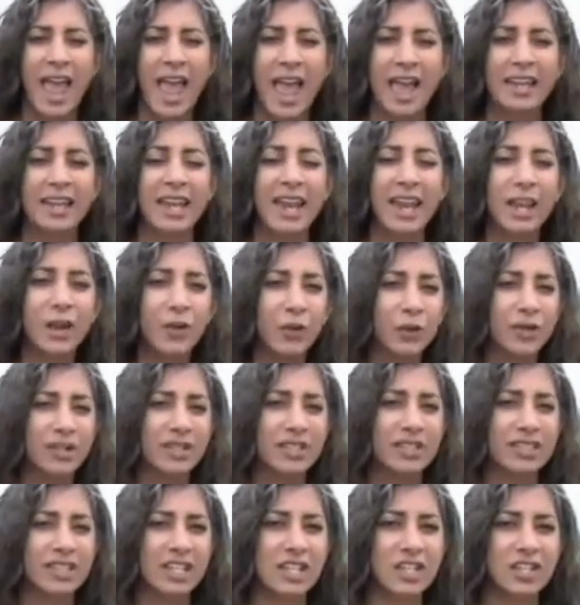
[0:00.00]
And aid
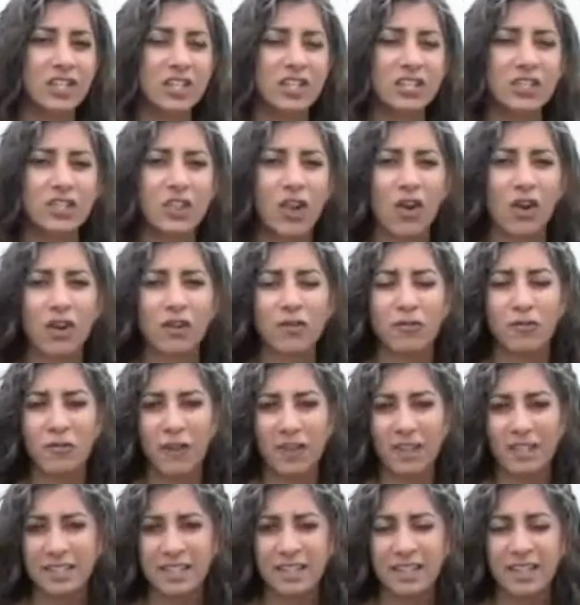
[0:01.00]
organizations are
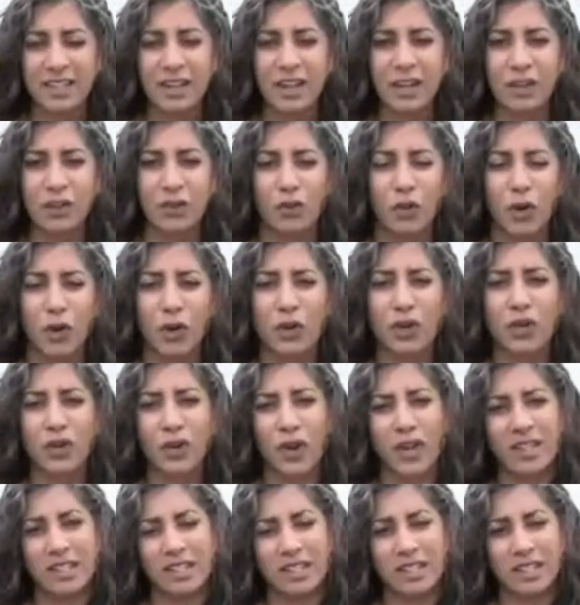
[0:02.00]
facing a growing
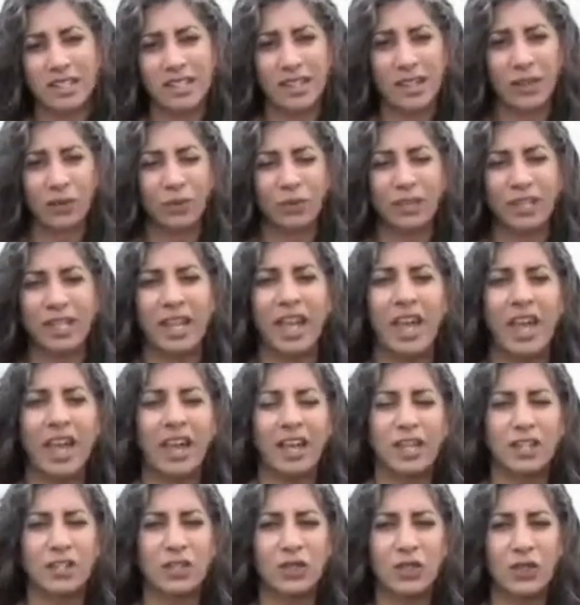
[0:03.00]
crisis. Not only
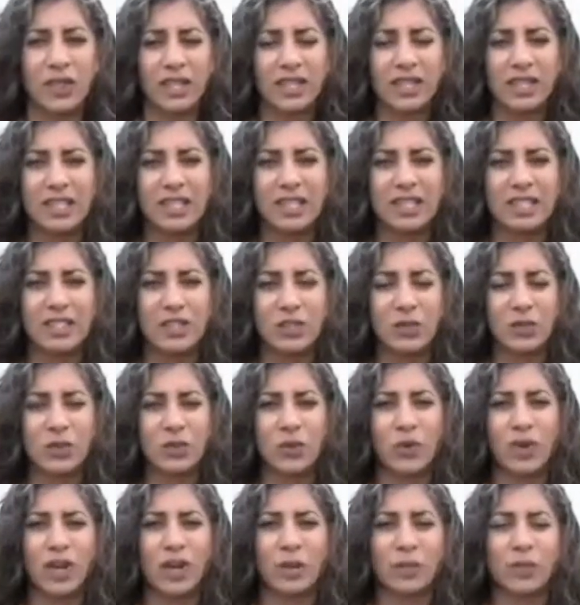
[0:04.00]
uh, do they need
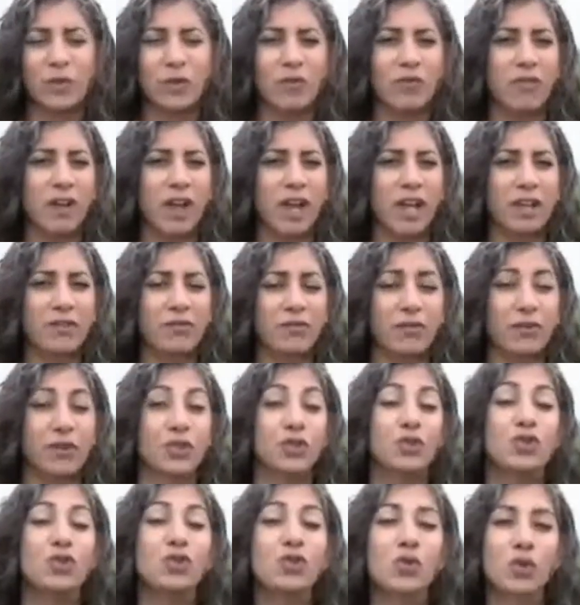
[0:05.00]
to uh, provide for
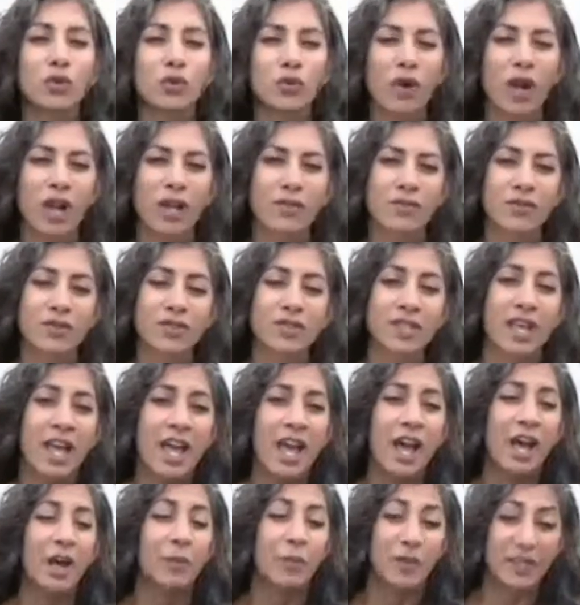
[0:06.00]
the new arrivals,
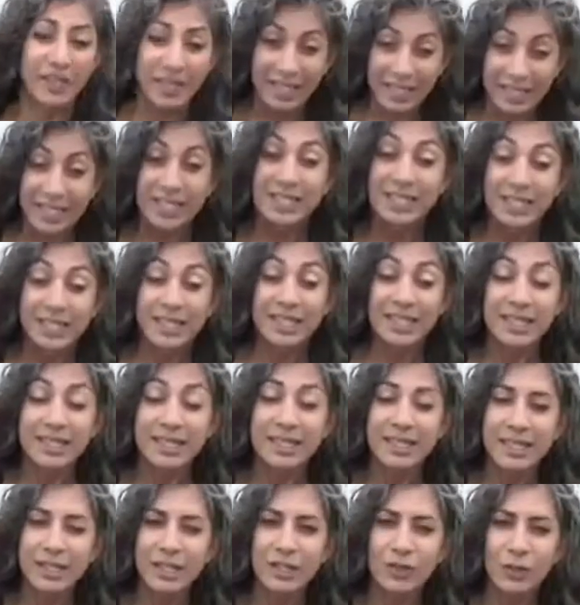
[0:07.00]
uh, but they need to
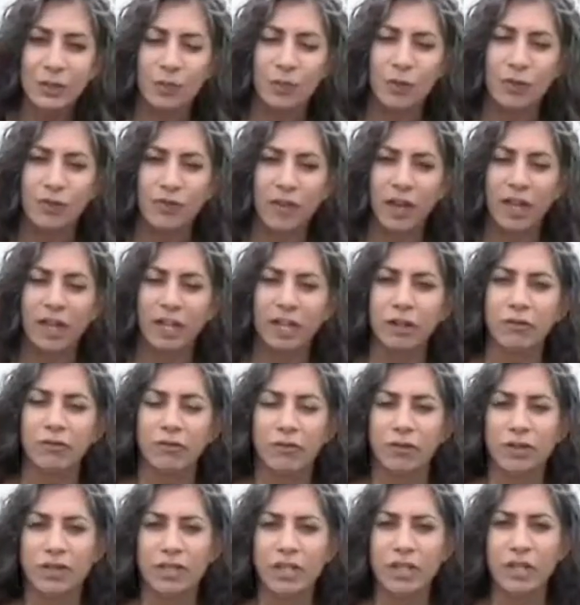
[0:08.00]
continue providing
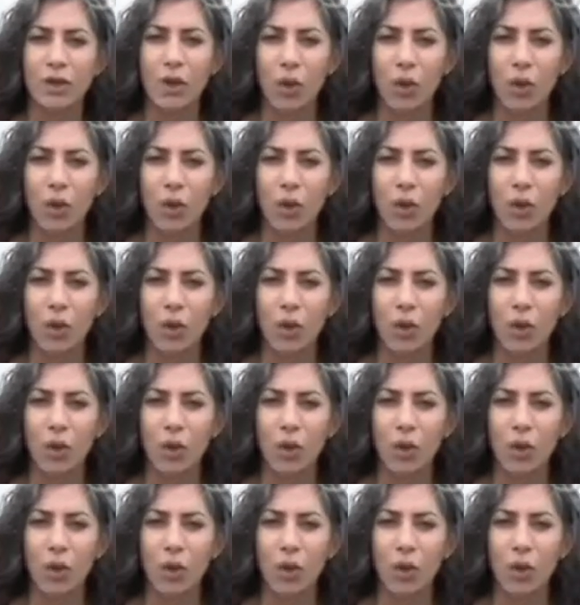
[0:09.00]
for the